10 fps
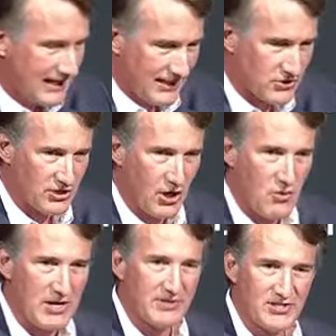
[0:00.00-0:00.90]
And so
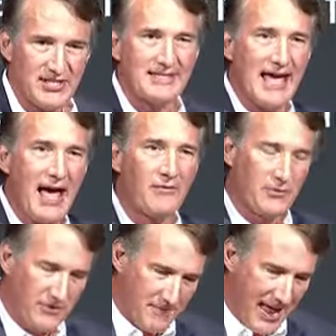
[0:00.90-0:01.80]
we would sit down
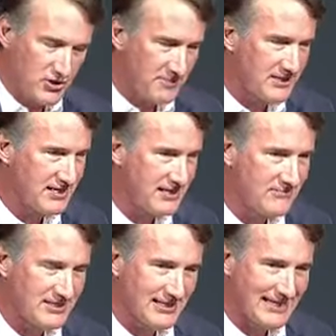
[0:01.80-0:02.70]
with management
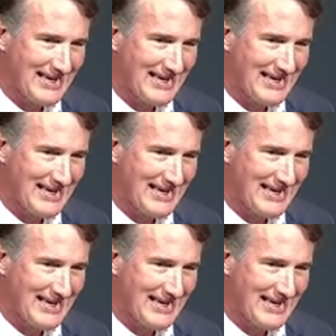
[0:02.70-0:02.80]
teams